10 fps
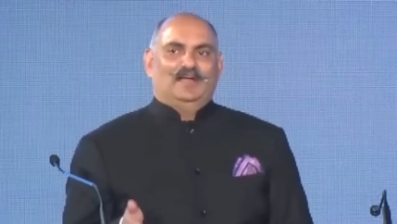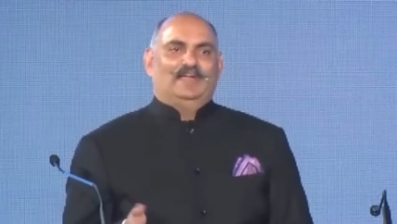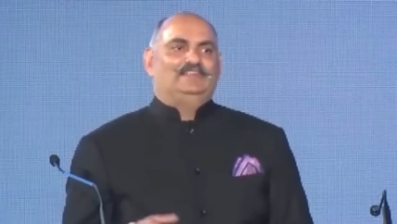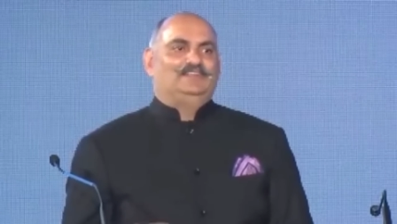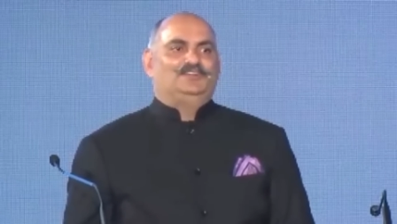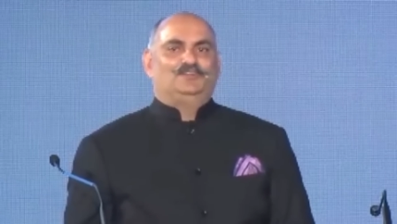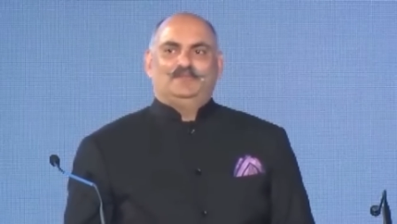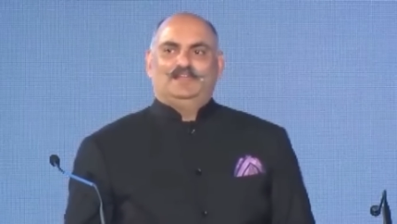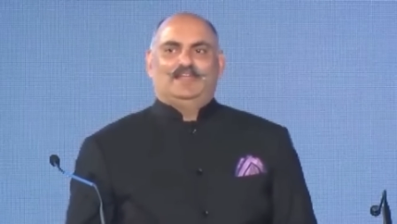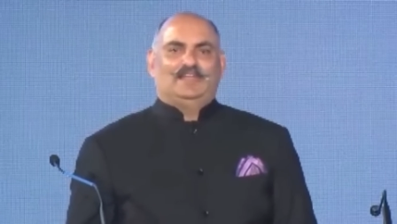I needed to
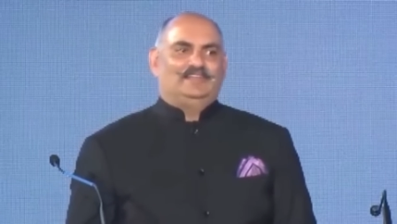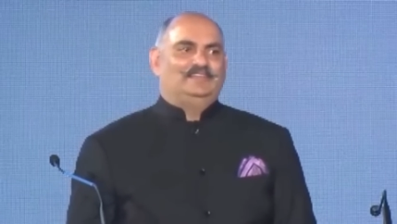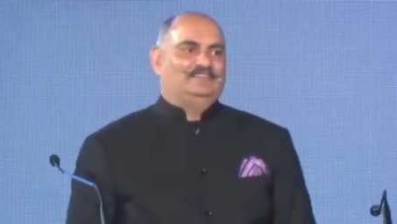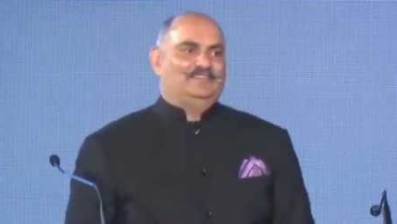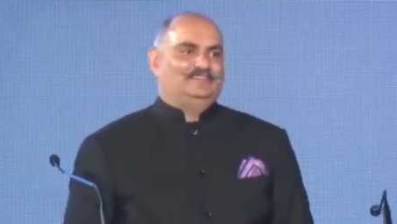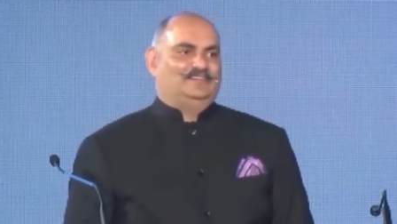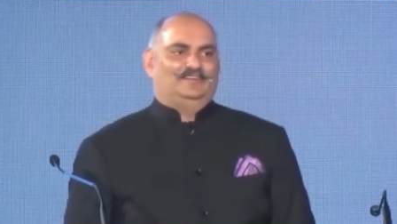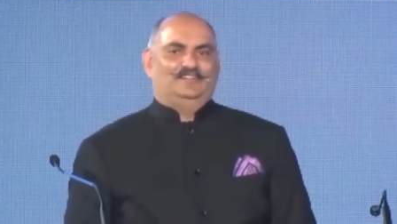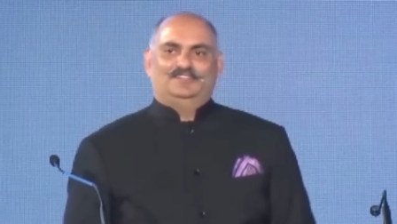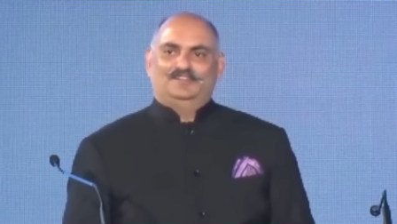be at least
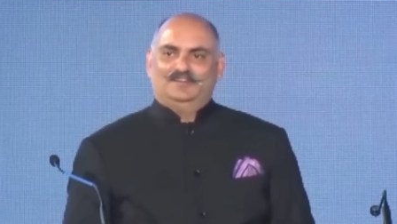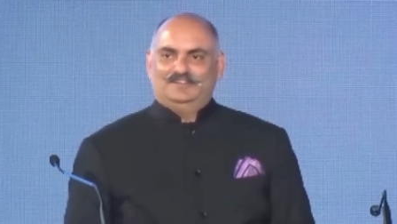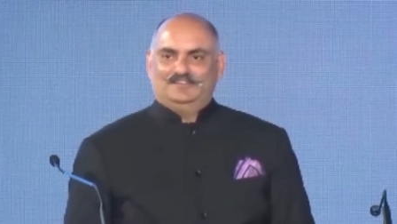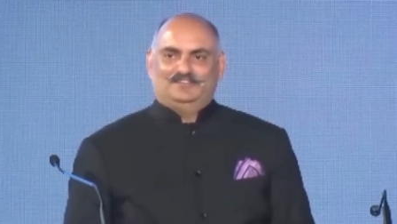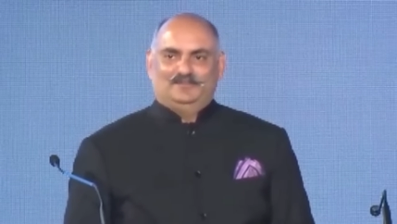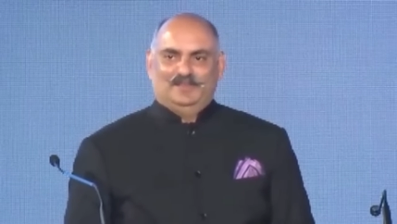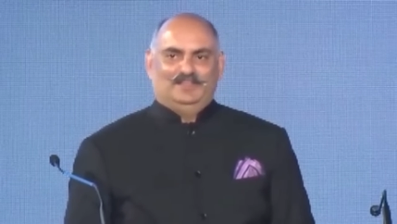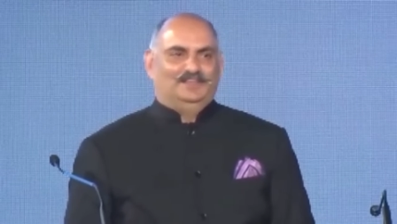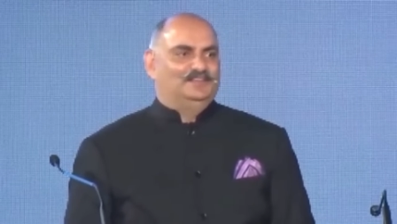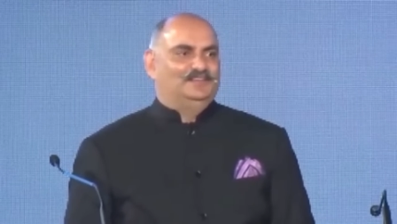636
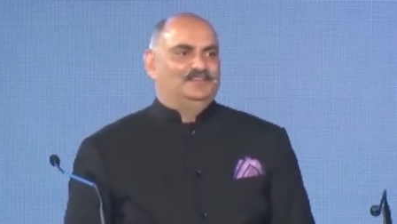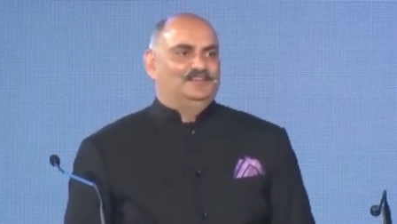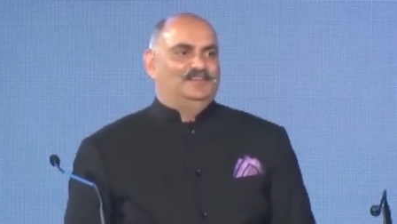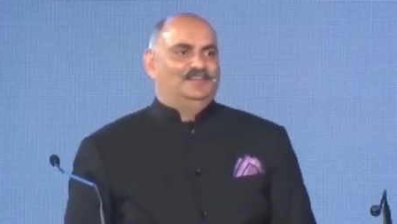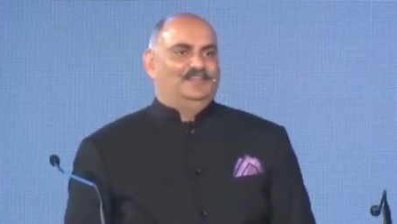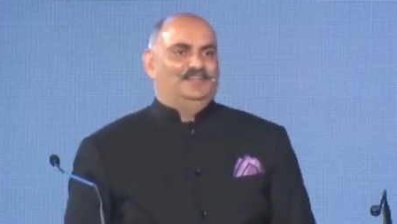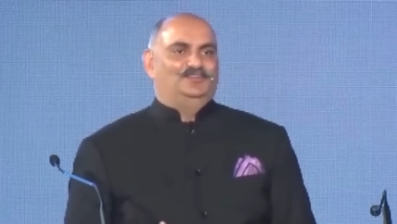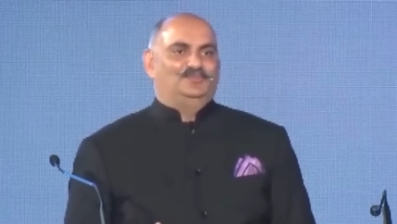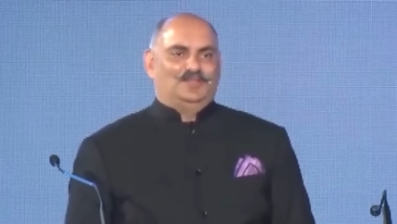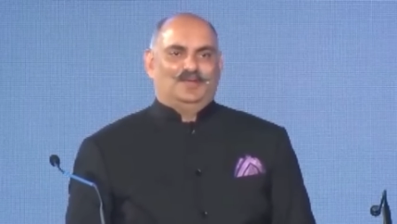million
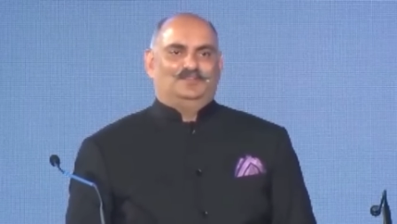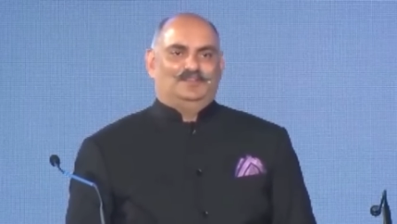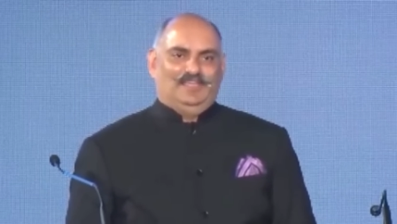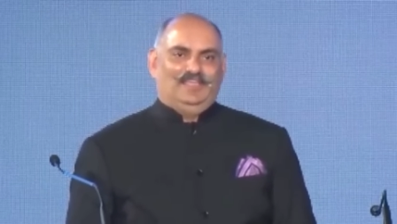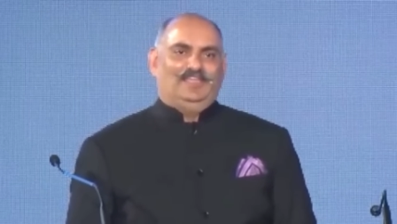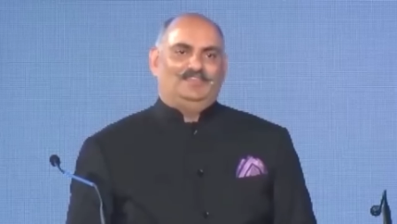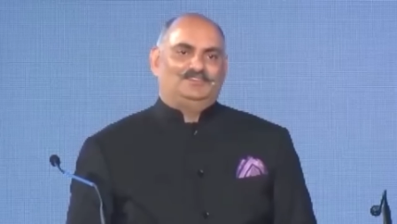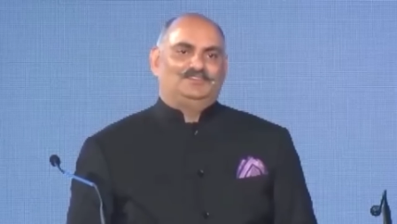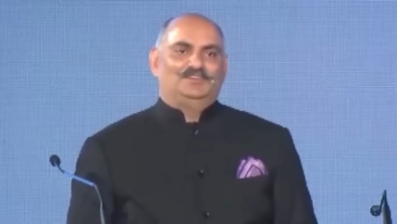in 2008,